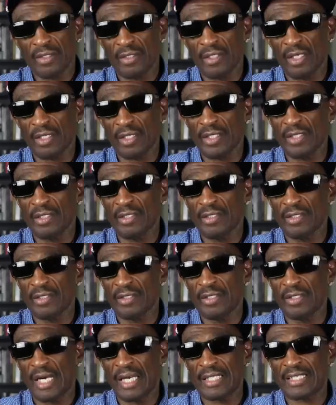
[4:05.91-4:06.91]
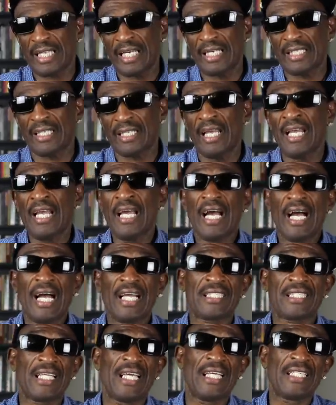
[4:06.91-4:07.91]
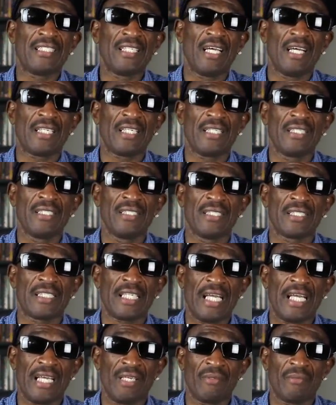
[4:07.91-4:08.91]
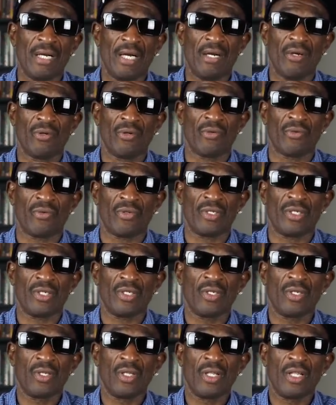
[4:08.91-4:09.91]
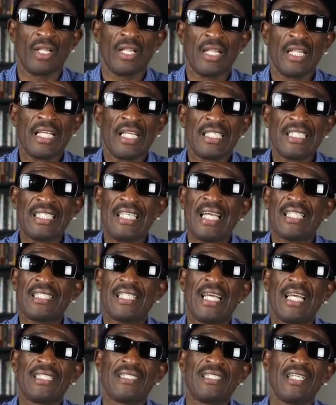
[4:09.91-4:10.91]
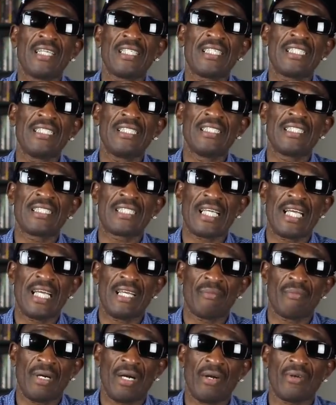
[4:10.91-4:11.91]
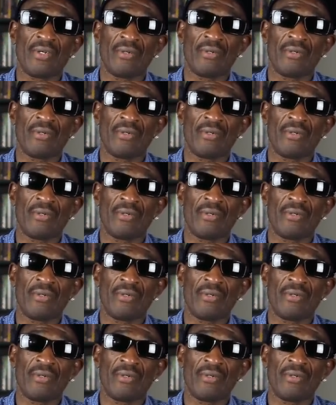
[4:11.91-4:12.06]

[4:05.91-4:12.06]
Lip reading: Ducky Hood. I think Ducky Hood came out. Yeah, I think Ducky Hood came out